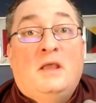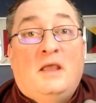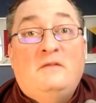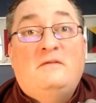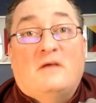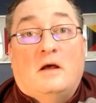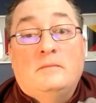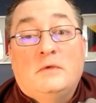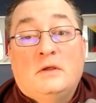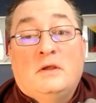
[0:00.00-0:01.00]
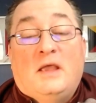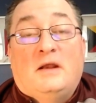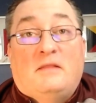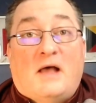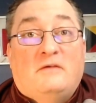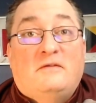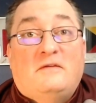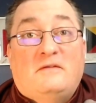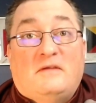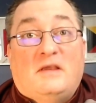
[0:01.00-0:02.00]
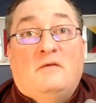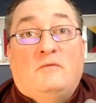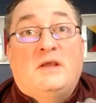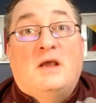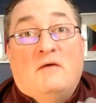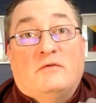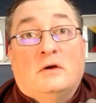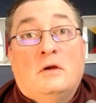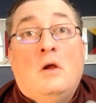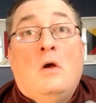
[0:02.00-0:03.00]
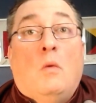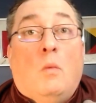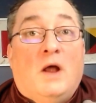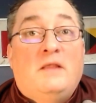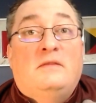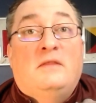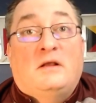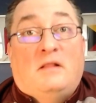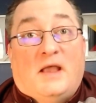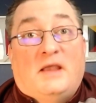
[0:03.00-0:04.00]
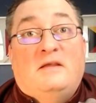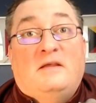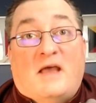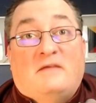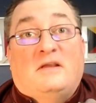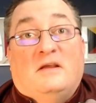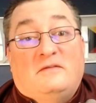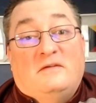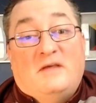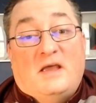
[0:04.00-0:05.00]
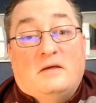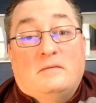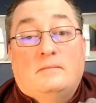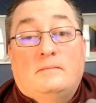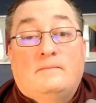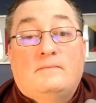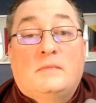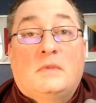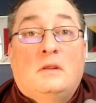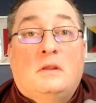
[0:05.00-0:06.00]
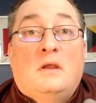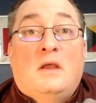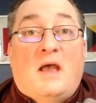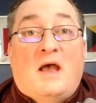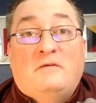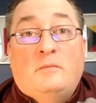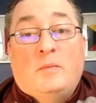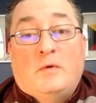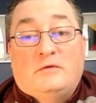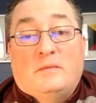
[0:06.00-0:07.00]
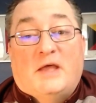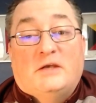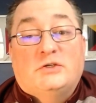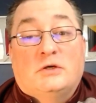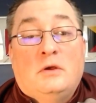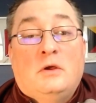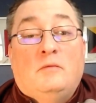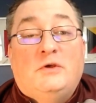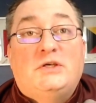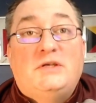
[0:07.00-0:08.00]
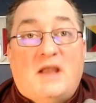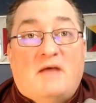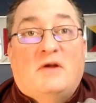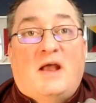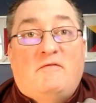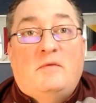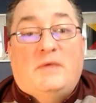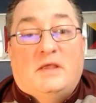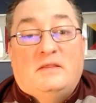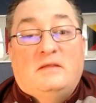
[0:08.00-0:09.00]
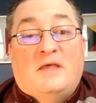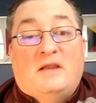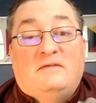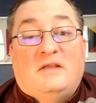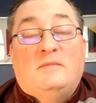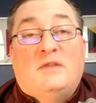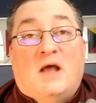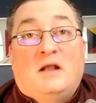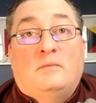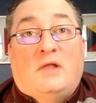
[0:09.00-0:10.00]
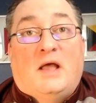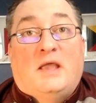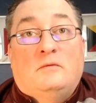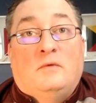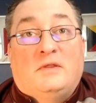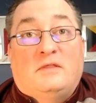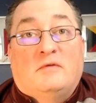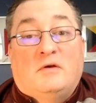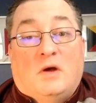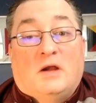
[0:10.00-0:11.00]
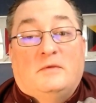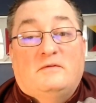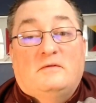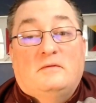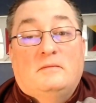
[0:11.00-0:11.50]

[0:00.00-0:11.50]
In sum, it allows us to see if we cover what the client is asking us to say. As a proposal manager, we should never have a bid that is deemed non-compliant with the requirements.